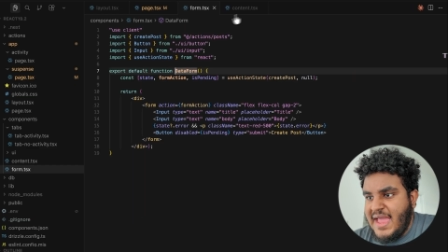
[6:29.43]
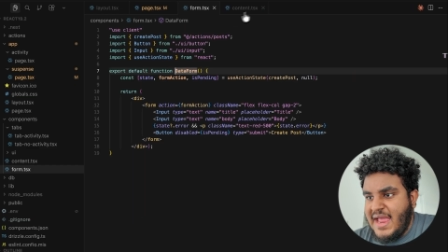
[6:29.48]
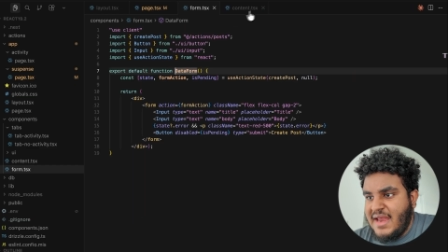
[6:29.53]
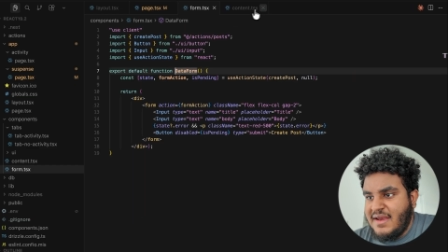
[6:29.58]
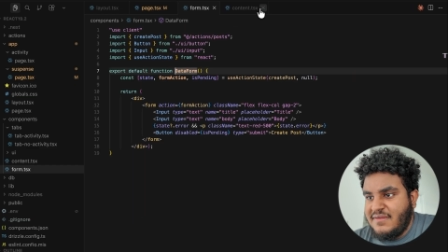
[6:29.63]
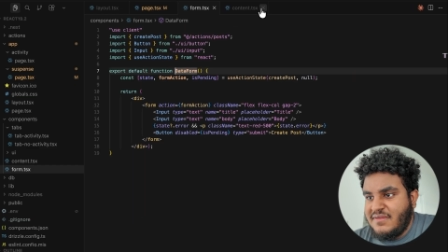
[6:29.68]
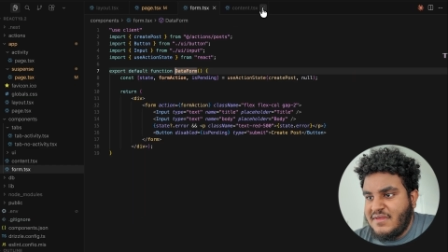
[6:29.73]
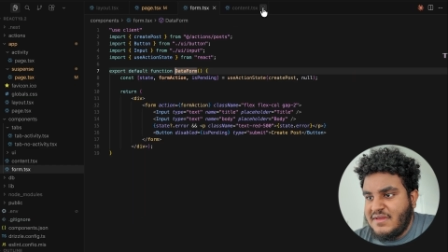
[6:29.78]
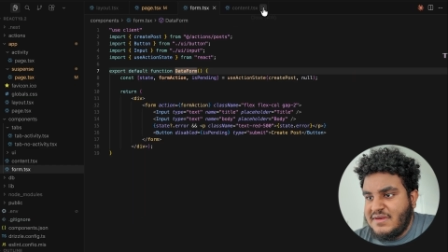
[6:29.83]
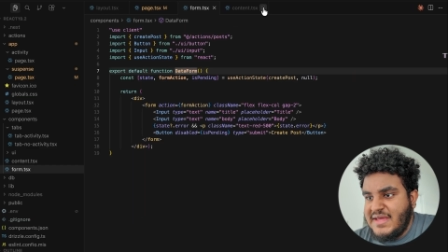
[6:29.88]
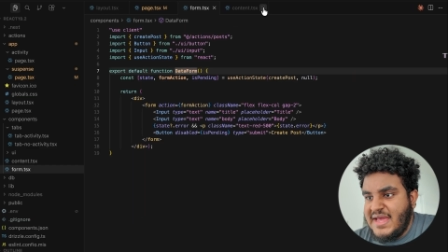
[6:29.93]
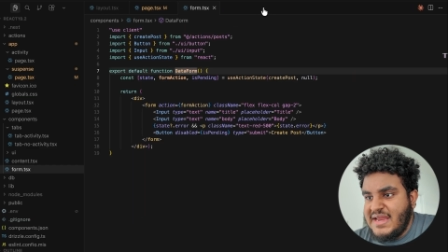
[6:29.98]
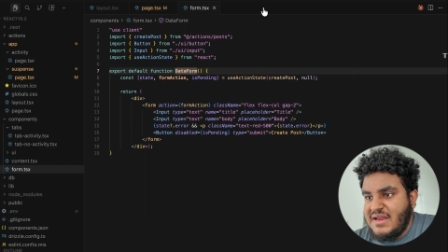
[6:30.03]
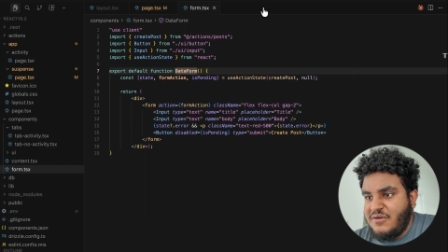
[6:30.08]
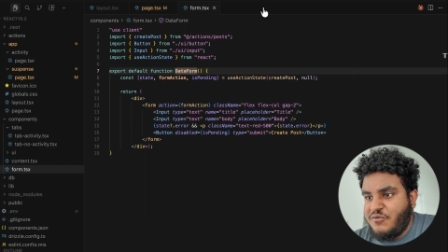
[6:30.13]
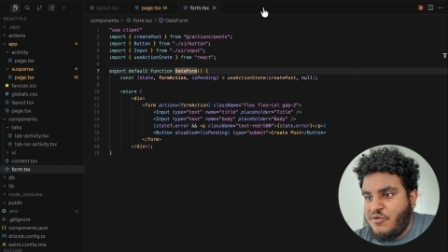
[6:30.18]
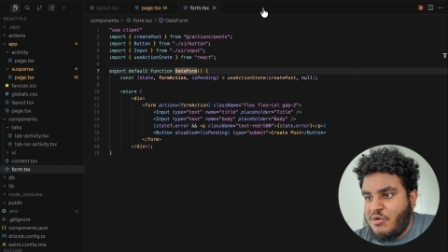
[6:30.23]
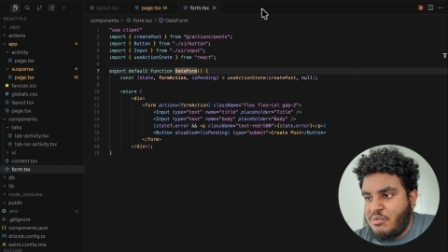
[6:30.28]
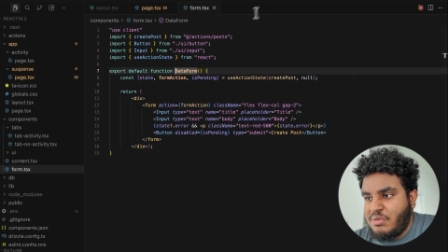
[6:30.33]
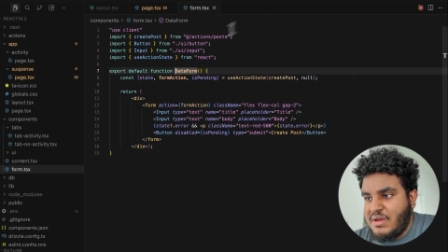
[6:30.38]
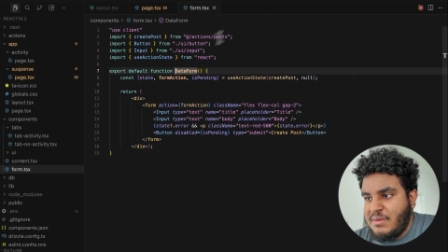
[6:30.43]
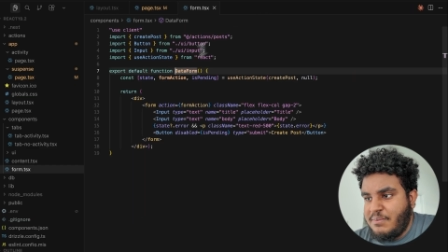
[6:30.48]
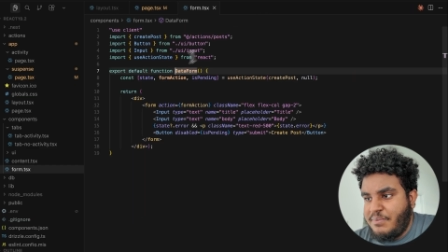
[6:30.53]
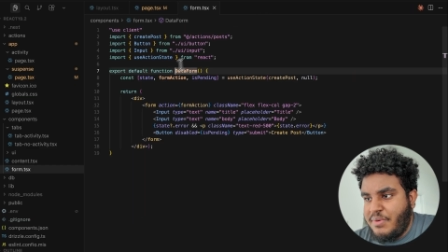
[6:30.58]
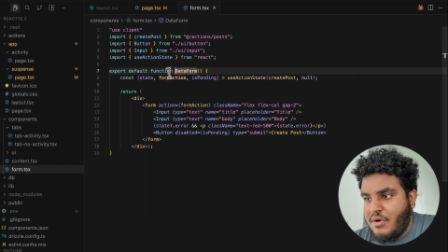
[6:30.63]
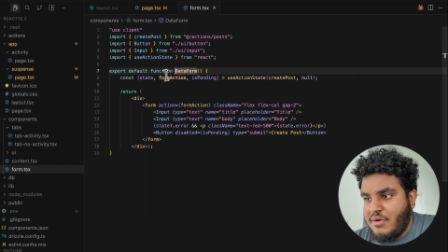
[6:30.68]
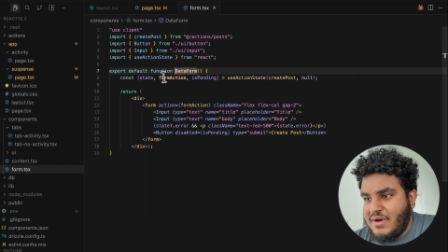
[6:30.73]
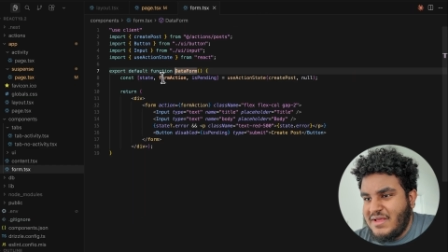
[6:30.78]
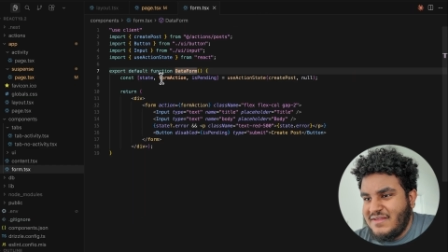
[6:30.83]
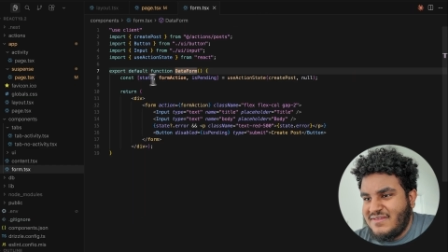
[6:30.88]
And in the data form
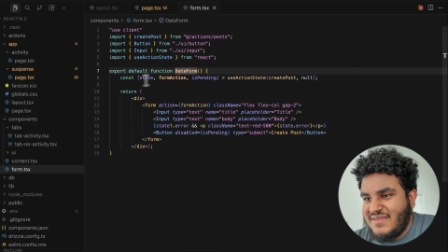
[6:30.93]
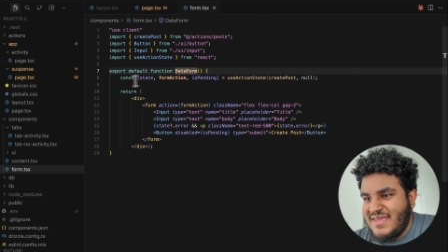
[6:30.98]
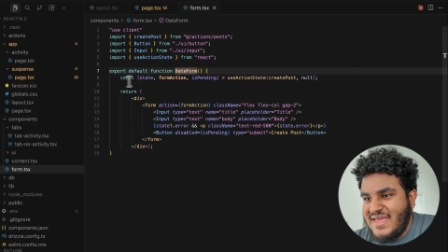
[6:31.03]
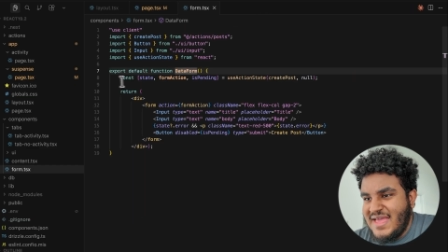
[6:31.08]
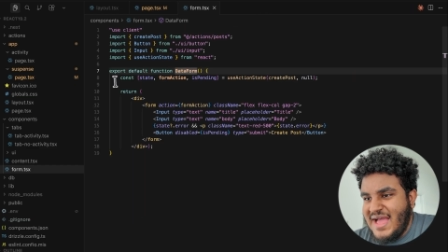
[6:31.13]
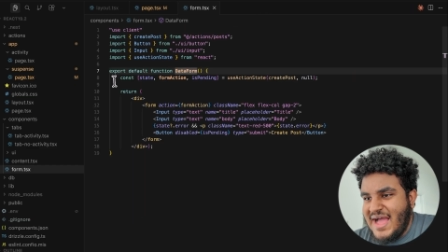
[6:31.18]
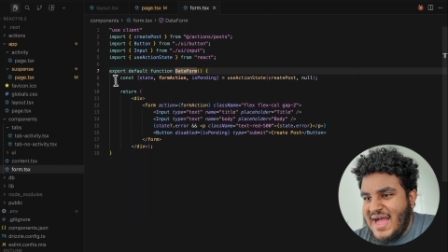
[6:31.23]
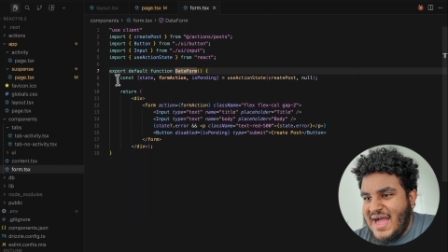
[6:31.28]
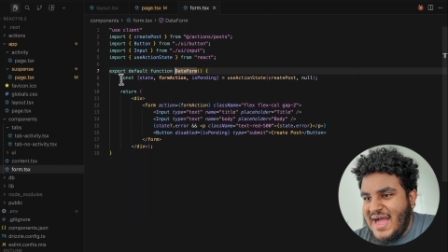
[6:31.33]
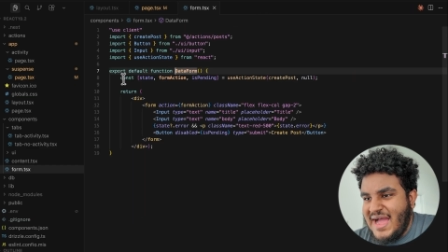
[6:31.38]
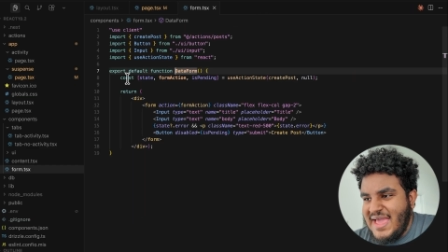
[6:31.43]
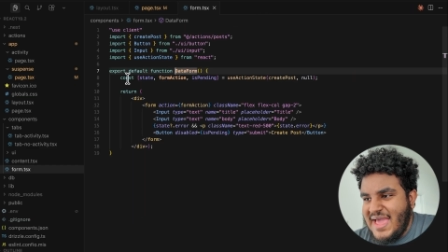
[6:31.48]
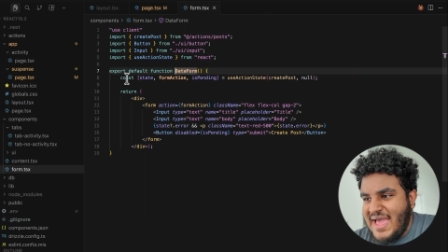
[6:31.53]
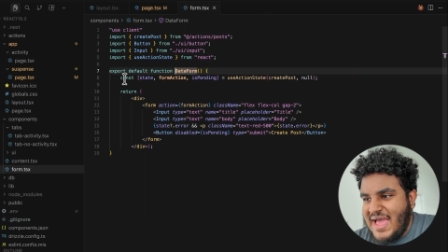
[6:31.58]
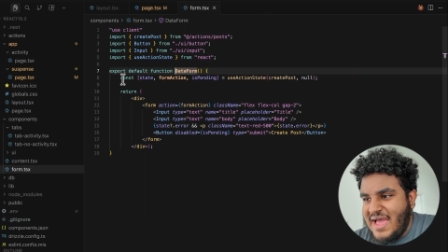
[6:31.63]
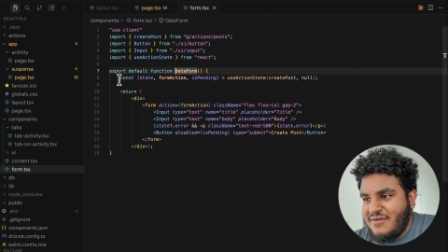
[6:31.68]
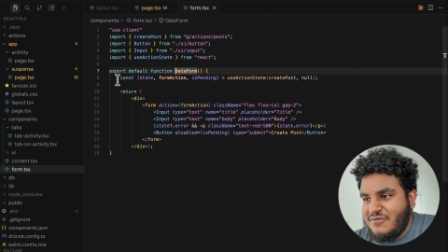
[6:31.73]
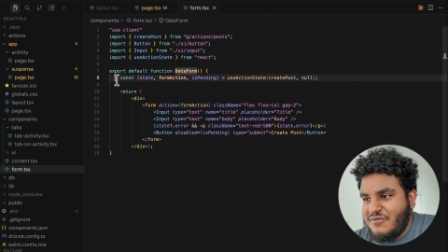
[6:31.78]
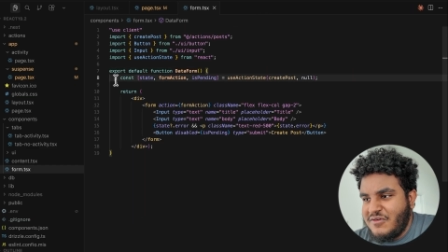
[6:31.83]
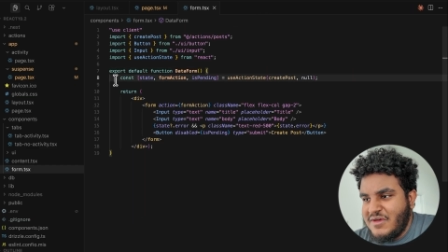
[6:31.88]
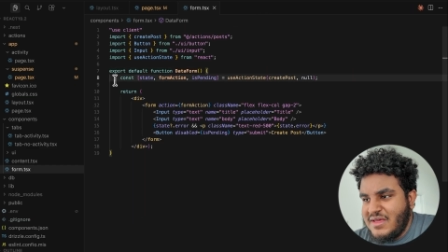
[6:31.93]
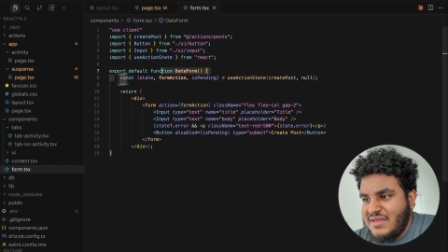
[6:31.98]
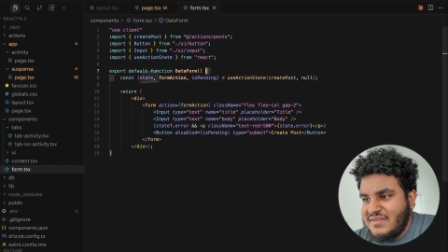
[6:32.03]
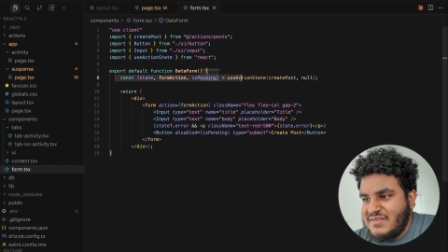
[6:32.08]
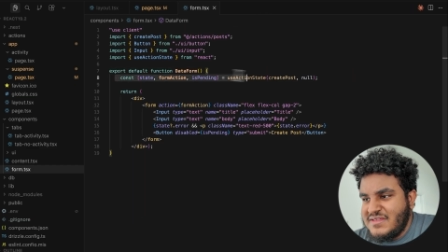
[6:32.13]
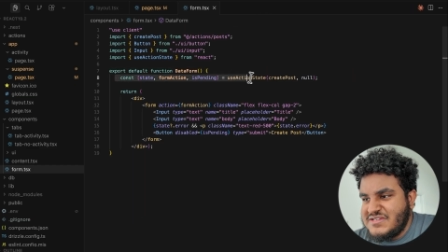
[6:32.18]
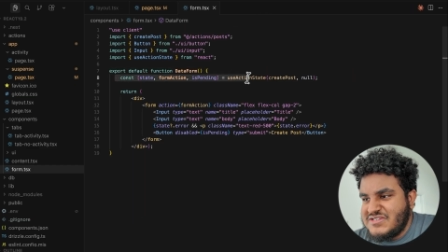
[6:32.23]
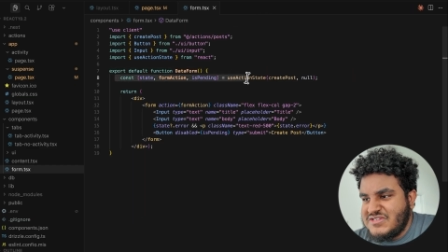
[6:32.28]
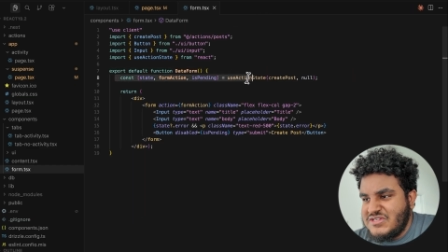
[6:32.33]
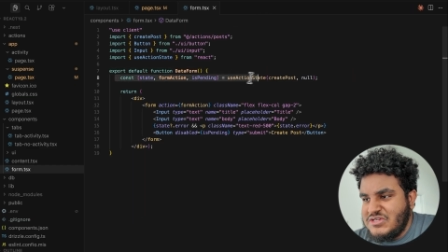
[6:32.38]
component, I have
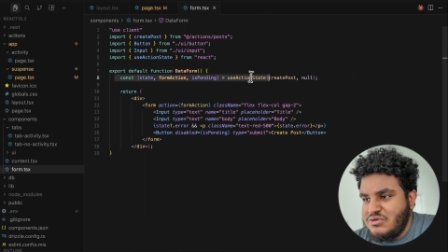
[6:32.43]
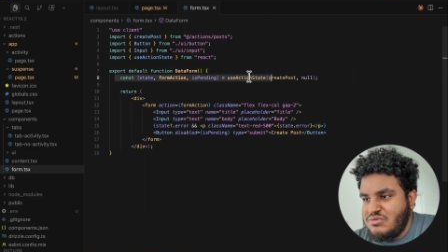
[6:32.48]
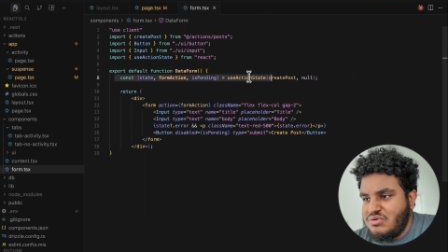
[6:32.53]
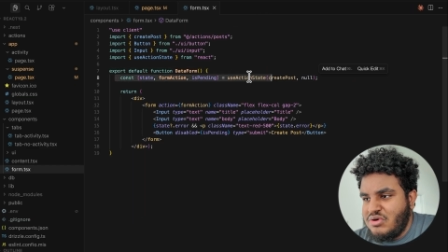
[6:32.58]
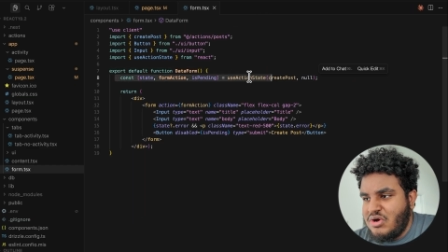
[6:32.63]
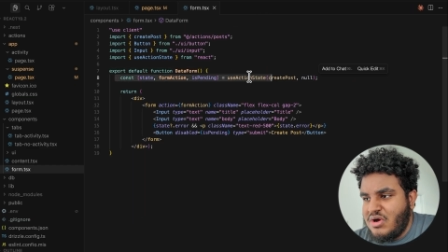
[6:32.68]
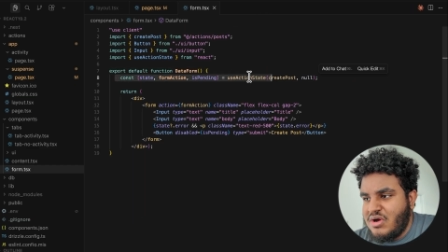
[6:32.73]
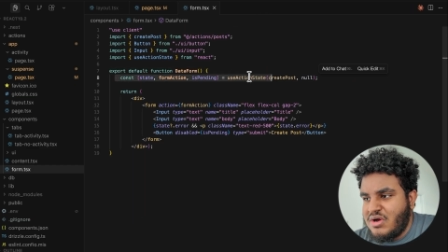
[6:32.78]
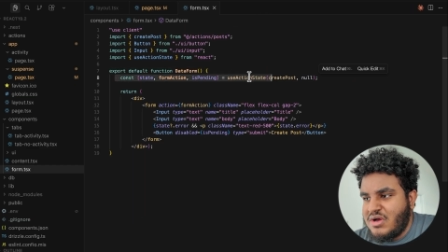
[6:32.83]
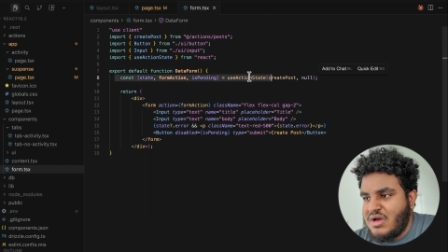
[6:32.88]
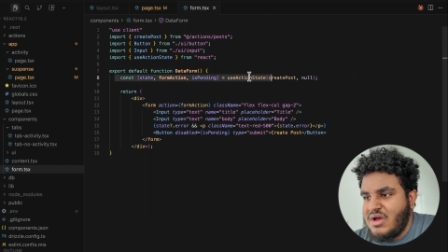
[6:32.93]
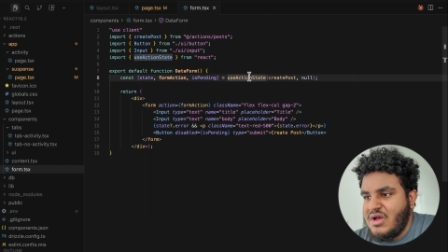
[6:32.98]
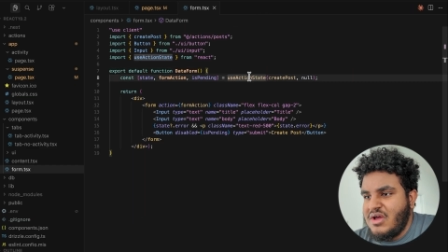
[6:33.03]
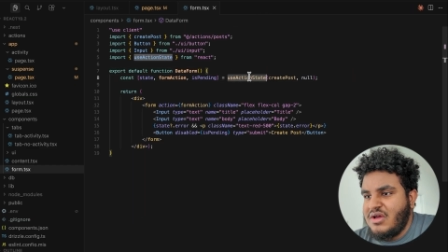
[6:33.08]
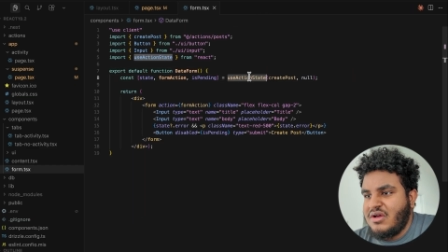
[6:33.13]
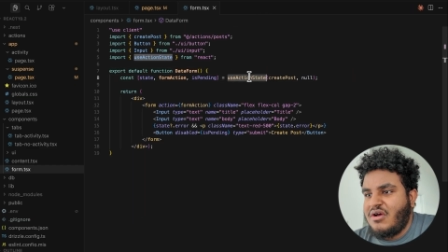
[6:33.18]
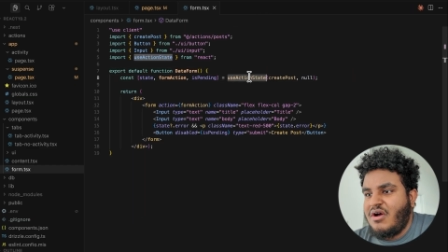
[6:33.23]
this new hook